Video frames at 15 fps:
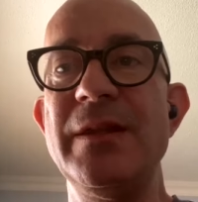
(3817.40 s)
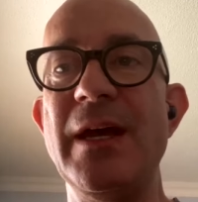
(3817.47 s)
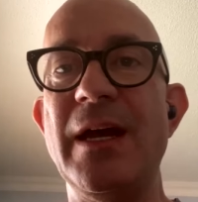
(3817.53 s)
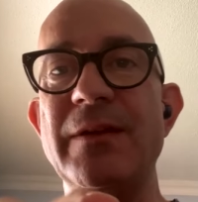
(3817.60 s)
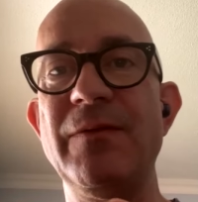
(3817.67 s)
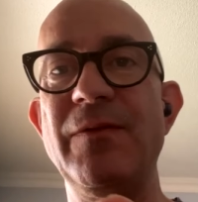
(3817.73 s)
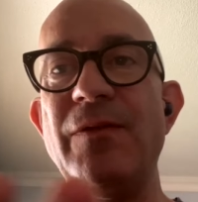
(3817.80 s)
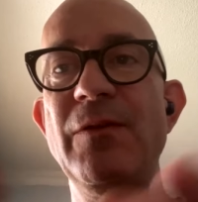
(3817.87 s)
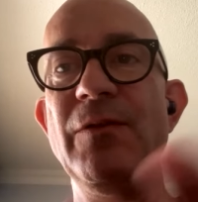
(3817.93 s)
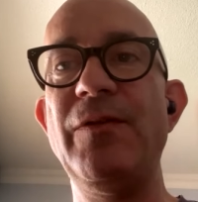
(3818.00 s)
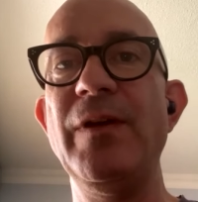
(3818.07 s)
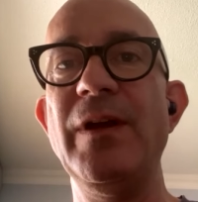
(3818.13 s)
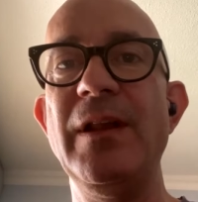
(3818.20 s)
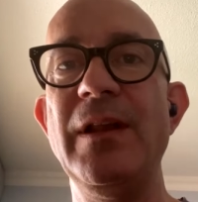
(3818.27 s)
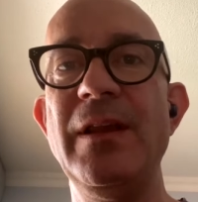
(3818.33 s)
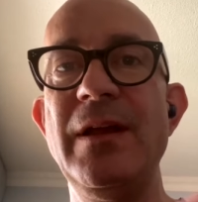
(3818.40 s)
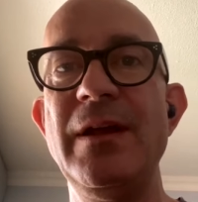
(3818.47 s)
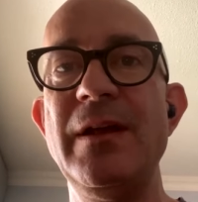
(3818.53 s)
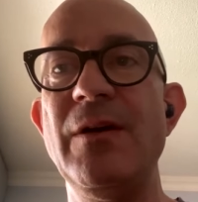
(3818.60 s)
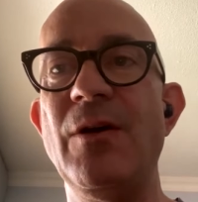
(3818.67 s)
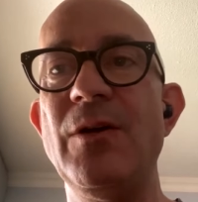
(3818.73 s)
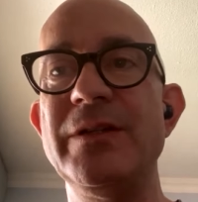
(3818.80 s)
that fulfill
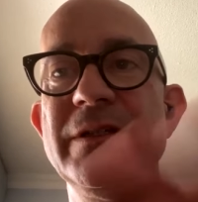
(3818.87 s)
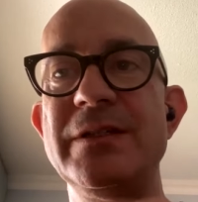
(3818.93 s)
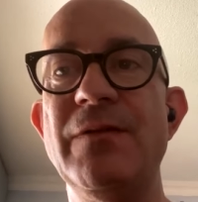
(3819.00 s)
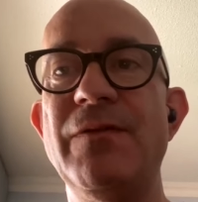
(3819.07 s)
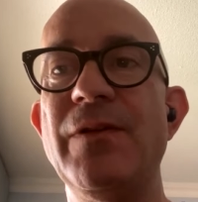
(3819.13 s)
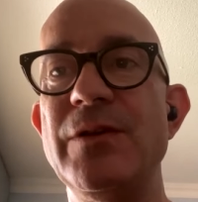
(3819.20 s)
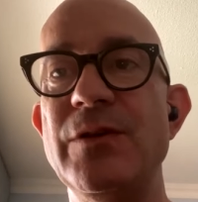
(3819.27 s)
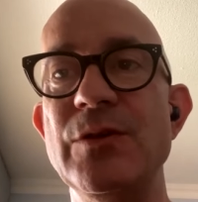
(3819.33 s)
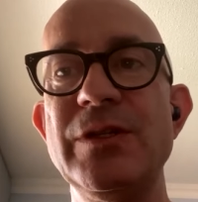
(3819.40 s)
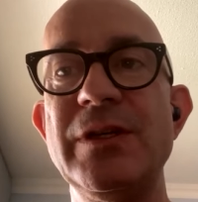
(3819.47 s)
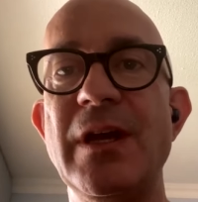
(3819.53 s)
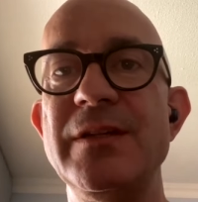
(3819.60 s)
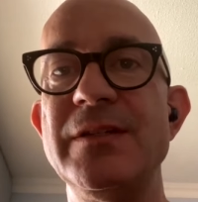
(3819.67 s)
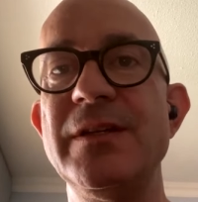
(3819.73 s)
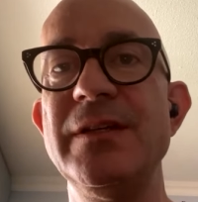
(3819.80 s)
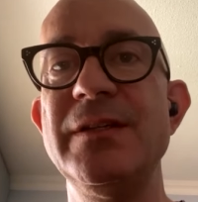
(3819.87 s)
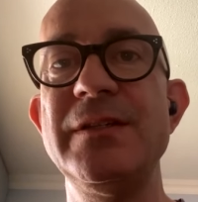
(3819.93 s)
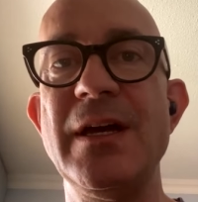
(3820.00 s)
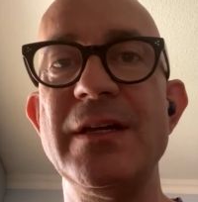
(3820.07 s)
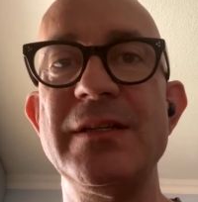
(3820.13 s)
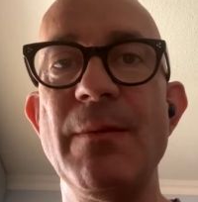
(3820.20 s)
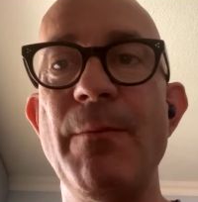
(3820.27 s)
all these different use
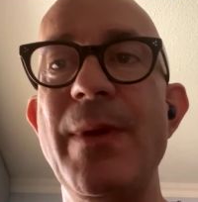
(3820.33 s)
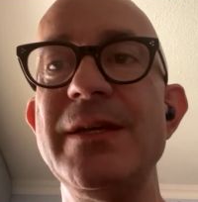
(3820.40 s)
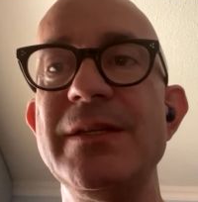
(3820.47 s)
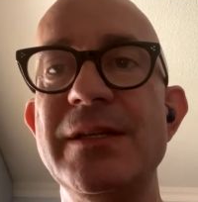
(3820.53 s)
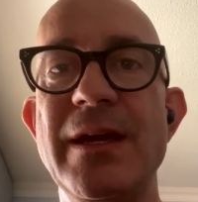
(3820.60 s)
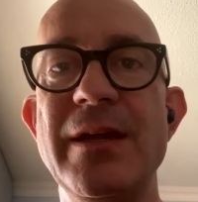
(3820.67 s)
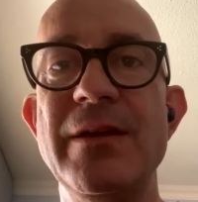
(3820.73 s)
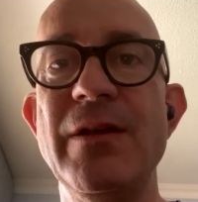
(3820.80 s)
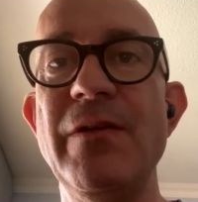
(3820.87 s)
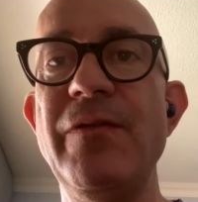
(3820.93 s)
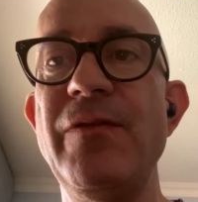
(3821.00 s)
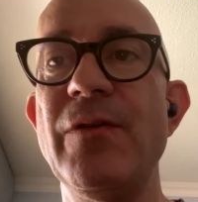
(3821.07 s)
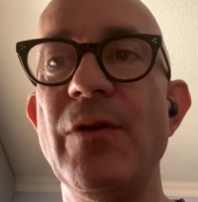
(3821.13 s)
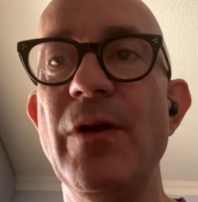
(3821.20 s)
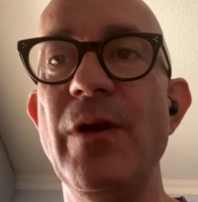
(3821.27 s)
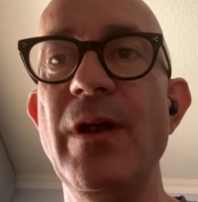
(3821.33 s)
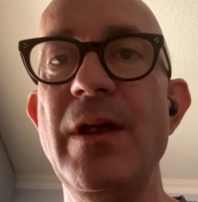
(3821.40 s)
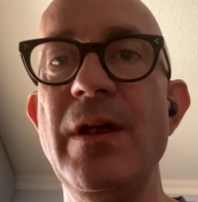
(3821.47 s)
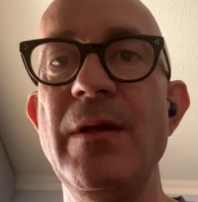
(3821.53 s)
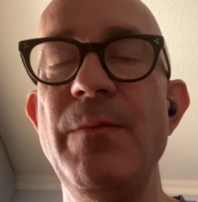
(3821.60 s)
cases as a base layer for